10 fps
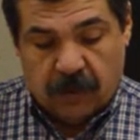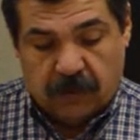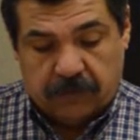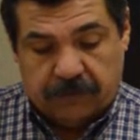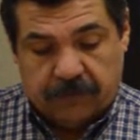
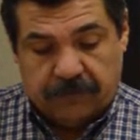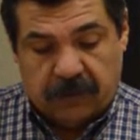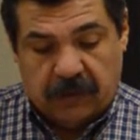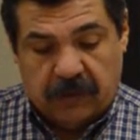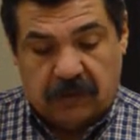On the
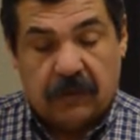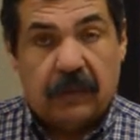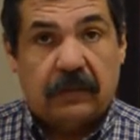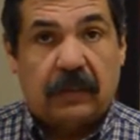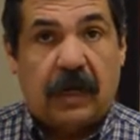15th,
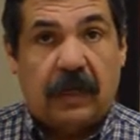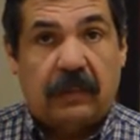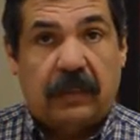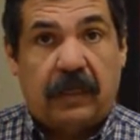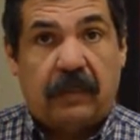it's a
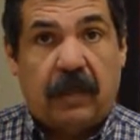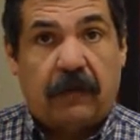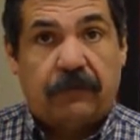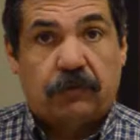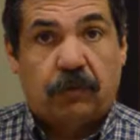holiday. The
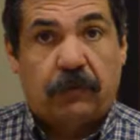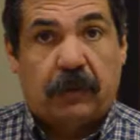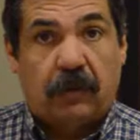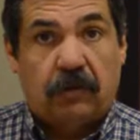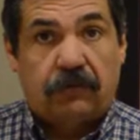office will be
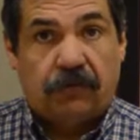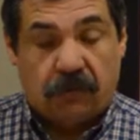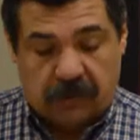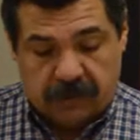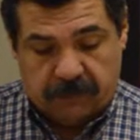closed
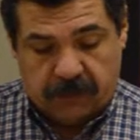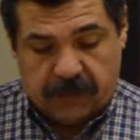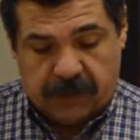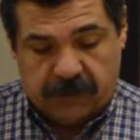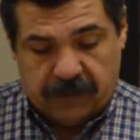for
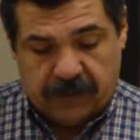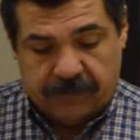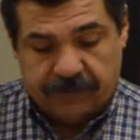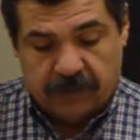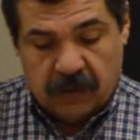MLK Day.